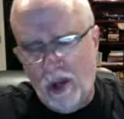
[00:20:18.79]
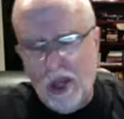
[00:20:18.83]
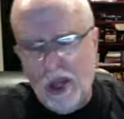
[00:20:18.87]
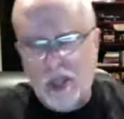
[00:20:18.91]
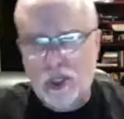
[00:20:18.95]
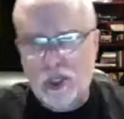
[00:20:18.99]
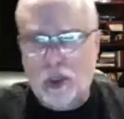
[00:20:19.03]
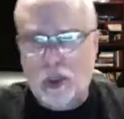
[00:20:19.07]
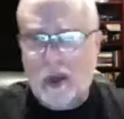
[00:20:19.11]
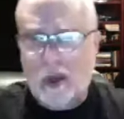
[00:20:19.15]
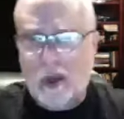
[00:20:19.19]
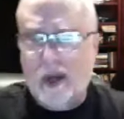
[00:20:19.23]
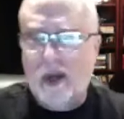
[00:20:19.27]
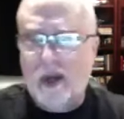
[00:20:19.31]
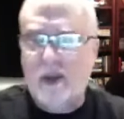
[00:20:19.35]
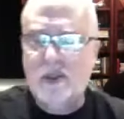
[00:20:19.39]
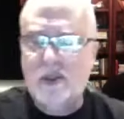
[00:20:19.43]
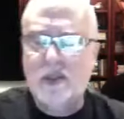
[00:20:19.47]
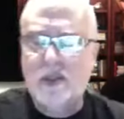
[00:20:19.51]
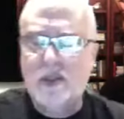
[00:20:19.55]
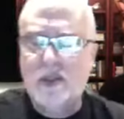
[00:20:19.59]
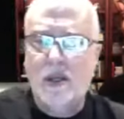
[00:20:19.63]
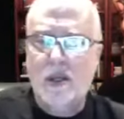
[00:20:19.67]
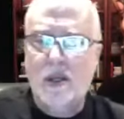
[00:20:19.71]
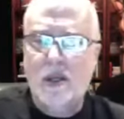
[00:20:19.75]
So
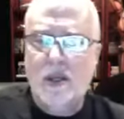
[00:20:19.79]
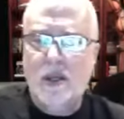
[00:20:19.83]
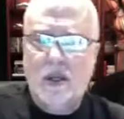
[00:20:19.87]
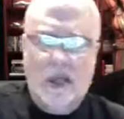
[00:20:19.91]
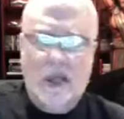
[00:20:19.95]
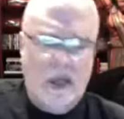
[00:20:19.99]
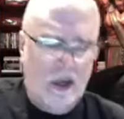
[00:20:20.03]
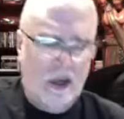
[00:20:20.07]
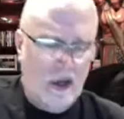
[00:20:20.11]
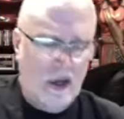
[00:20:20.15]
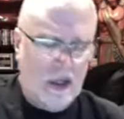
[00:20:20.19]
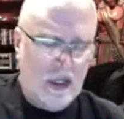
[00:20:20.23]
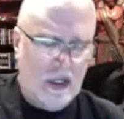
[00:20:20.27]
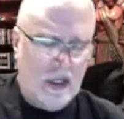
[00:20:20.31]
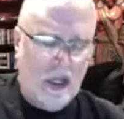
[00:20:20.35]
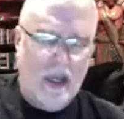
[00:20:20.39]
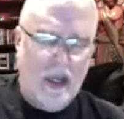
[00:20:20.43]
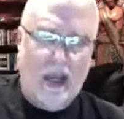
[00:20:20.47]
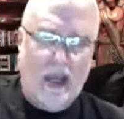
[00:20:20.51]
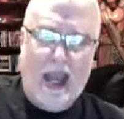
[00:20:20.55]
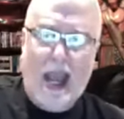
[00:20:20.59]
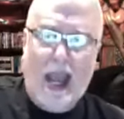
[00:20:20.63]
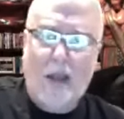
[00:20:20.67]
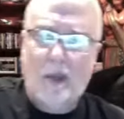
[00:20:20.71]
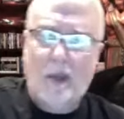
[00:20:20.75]
here's here's uh,
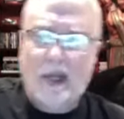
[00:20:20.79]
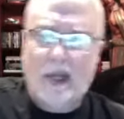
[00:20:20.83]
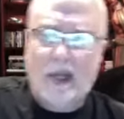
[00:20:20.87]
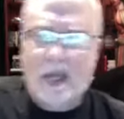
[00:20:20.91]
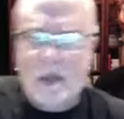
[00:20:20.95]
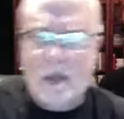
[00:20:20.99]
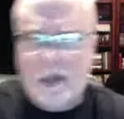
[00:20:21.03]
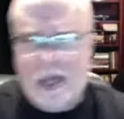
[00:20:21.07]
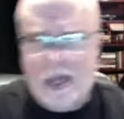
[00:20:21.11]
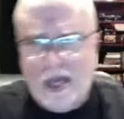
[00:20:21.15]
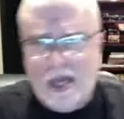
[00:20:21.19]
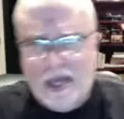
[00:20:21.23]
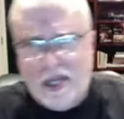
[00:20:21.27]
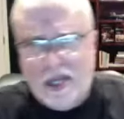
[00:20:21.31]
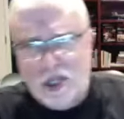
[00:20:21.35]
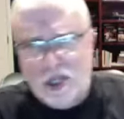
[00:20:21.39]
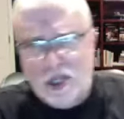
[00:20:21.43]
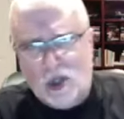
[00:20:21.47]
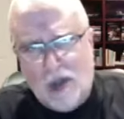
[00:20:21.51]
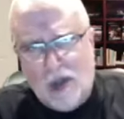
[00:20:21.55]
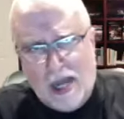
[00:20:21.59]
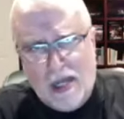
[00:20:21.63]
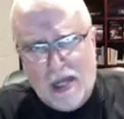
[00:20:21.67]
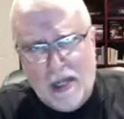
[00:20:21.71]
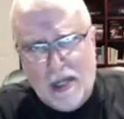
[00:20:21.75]
Hamlet coming in and
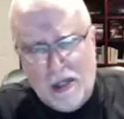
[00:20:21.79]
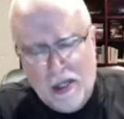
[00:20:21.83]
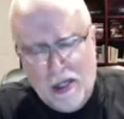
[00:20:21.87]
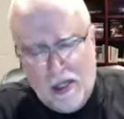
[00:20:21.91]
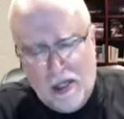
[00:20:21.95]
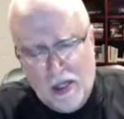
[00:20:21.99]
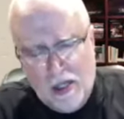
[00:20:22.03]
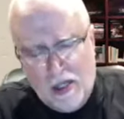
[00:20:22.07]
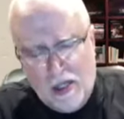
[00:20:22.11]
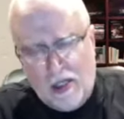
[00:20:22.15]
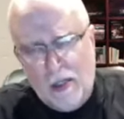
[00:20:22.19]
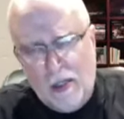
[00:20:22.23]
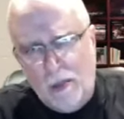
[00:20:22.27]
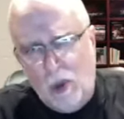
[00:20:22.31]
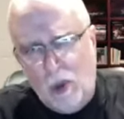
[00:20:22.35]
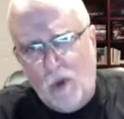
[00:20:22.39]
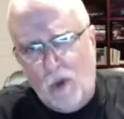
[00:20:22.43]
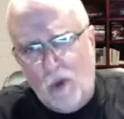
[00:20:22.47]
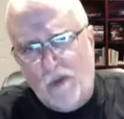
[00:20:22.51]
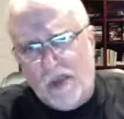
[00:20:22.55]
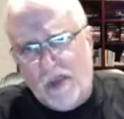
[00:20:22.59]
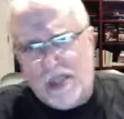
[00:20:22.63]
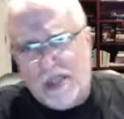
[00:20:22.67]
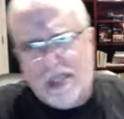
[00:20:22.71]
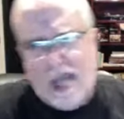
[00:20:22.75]
trying to to move
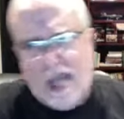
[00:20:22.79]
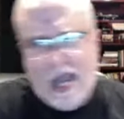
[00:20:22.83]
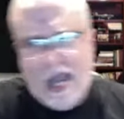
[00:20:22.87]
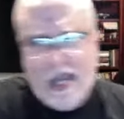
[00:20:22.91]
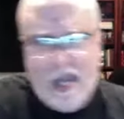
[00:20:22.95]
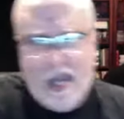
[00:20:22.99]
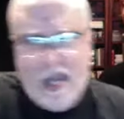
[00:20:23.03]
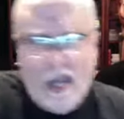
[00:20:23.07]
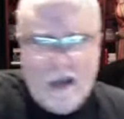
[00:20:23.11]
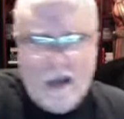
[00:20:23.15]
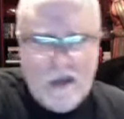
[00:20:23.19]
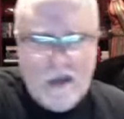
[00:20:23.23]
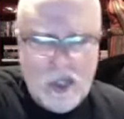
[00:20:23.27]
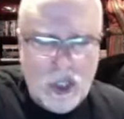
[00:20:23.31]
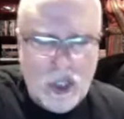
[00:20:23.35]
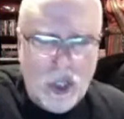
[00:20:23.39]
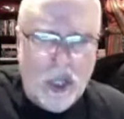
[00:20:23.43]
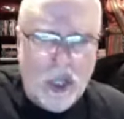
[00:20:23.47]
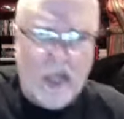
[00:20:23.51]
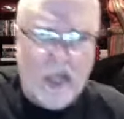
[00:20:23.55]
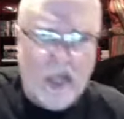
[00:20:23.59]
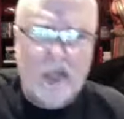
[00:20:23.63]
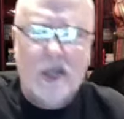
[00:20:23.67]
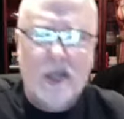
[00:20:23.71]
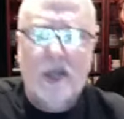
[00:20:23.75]
aside enough
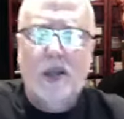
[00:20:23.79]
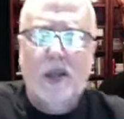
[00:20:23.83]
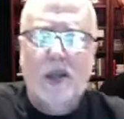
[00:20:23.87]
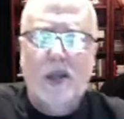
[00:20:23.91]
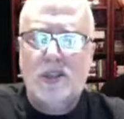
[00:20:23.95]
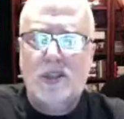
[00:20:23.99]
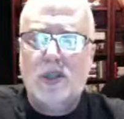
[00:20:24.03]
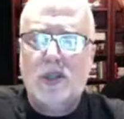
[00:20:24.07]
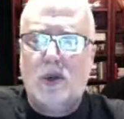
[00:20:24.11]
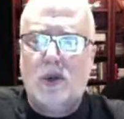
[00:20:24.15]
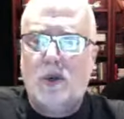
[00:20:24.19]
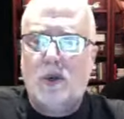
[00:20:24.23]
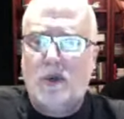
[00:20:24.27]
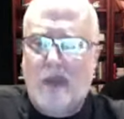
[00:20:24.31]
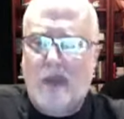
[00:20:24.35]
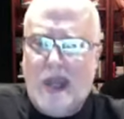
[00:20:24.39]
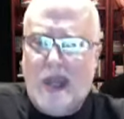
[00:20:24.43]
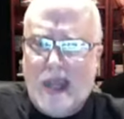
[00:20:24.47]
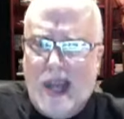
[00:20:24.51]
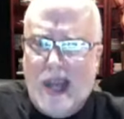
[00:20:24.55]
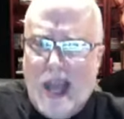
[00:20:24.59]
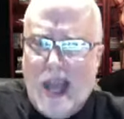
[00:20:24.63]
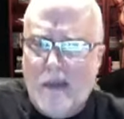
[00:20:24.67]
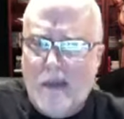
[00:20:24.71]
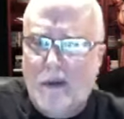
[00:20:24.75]
soot so they
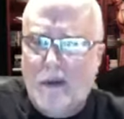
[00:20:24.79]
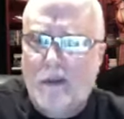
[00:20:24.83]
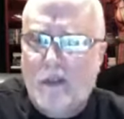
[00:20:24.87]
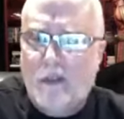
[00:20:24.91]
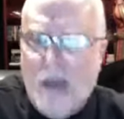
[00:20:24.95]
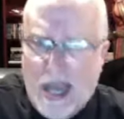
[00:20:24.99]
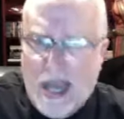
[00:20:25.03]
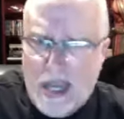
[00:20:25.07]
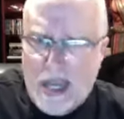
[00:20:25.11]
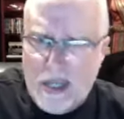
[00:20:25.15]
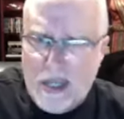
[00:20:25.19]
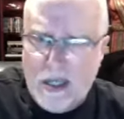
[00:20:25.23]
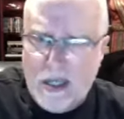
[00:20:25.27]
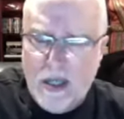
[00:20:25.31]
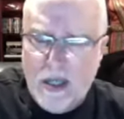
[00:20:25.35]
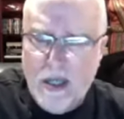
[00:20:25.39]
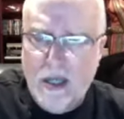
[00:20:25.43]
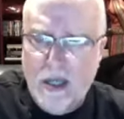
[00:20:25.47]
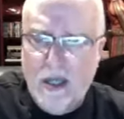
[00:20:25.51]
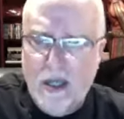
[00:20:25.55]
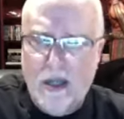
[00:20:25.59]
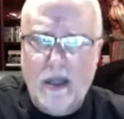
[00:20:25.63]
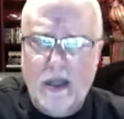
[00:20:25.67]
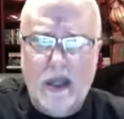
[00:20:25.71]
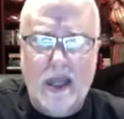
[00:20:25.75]
can have a fight
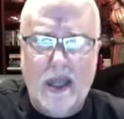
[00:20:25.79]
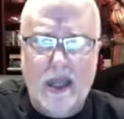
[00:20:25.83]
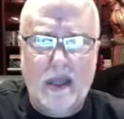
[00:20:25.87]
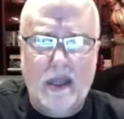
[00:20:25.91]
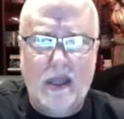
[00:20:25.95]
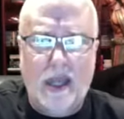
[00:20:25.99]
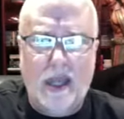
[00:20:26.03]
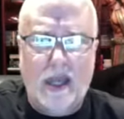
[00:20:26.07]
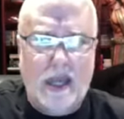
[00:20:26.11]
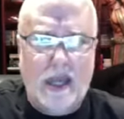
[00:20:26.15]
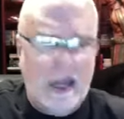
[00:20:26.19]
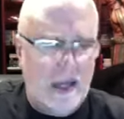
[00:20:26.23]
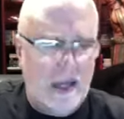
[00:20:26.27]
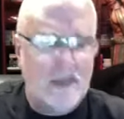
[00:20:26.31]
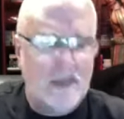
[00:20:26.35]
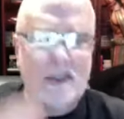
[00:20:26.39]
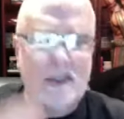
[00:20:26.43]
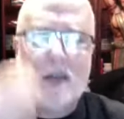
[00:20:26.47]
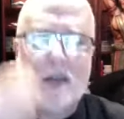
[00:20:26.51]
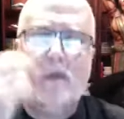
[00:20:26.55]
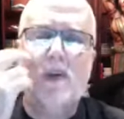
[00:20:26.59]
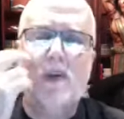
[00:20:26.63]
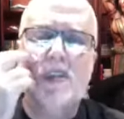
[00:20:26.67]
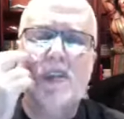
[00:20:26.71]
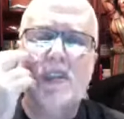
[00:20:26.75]
it, it, and
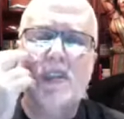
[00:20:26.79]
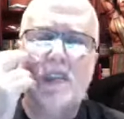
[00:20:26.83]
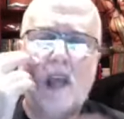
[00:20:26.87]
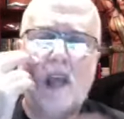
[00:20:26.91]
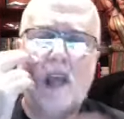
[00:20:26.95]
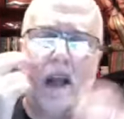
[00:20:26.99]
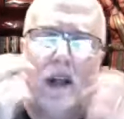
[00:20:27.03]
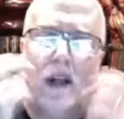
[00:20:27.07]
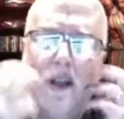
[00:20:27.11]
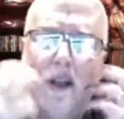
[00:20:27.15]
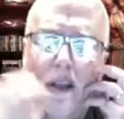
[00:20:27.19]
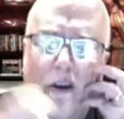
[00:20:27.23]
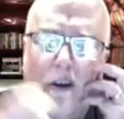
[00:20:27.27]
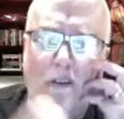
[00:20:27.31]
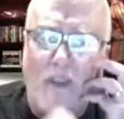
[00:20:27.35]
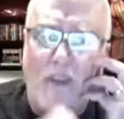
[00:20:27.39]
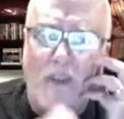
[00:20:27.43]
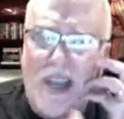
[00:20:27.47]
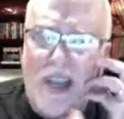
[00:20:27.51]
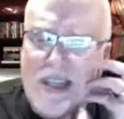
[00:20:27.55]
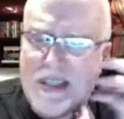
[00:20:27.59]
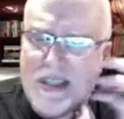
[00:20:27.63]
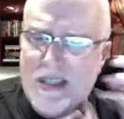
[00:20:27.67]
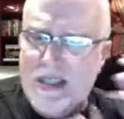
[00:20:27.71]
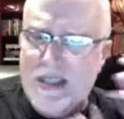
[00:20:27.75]
stuff was stuck to their
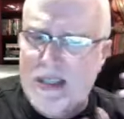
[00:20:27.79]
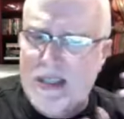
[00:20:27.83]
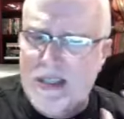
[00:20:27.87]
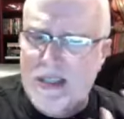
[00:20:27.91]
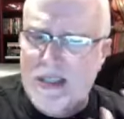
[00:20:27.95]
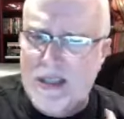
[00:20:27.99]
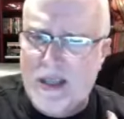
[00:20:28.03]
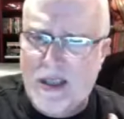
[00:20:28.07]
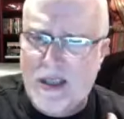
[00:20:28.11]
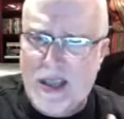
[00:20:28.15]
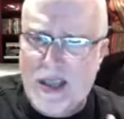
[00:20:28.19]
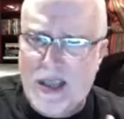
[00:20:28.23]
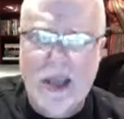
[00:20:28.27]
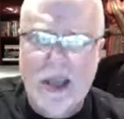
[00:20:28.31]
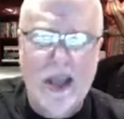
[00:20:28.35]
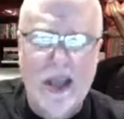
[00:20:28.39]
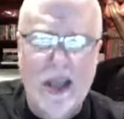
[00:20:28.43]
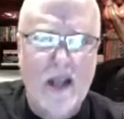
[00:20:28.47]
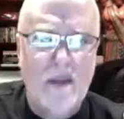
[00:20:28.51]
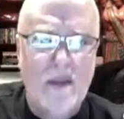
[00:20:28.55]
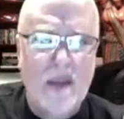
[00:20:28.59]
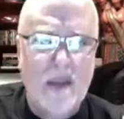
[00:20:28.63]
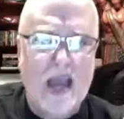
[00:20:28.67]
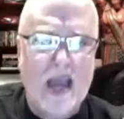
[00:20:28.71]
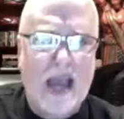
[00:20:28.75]
faces and they
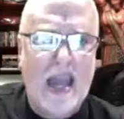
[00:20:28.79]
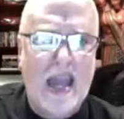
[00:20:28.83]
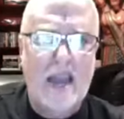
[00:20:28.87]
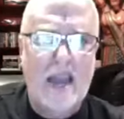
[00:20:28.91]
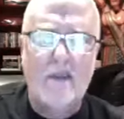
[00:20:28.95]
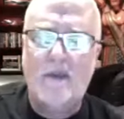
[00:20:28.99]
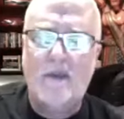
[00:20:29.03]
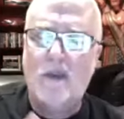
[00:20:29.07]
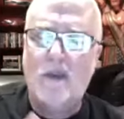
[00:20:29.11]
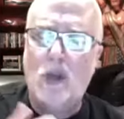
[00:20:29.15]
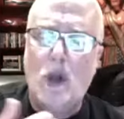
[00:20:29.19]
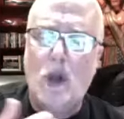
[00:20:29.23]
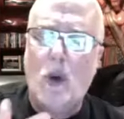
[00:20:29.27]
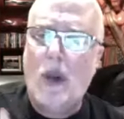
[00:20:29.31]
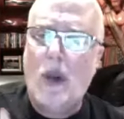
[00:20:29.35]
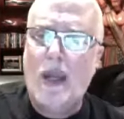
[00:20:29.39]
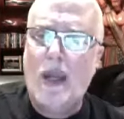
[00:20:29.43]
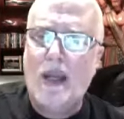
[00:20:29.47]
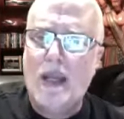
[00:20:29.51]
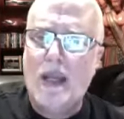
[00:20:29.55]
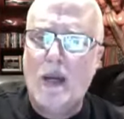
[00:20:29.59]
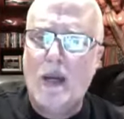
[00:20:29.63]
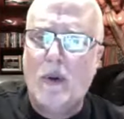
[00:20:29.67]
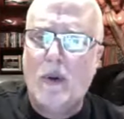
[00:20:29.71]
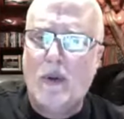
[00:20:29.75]
I have no
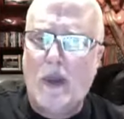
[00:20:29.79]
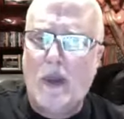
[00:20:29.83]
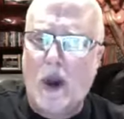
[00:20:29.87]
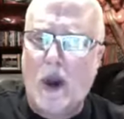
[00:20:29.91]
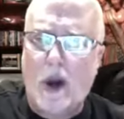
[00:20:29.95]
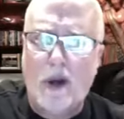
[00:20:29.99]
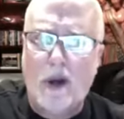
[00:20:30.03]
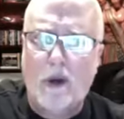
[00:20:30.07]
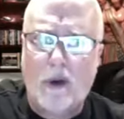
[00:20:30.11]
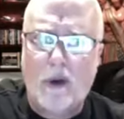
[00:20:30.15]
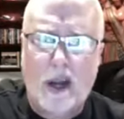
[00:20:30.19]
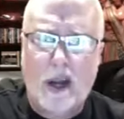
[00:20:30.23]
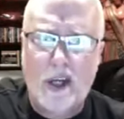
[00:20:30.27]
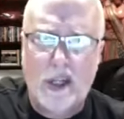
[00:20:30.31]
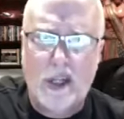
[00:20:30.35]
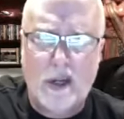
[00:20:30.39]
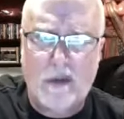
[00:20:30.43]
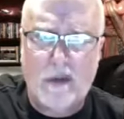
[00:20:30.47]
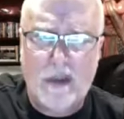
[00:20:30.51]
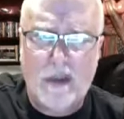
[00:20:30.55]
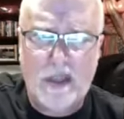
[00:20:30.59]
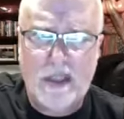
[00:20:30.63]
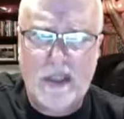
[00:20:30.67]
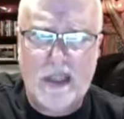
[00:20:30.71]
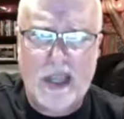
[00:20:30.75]
idea where the art direction of
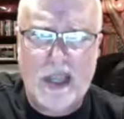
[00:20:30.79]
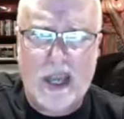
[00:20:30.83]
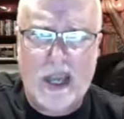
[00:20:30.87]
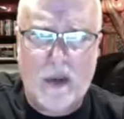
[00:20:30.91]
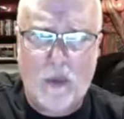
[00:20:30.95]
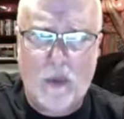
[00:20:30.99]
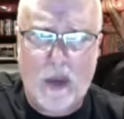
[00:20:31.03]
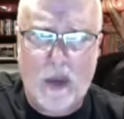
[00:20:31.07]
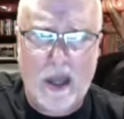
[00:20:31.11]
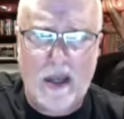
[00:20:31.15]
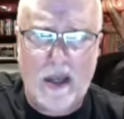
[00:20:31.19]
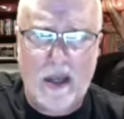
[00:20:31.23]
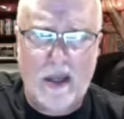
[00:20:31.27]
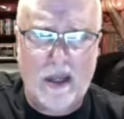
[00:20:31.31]
this thing went.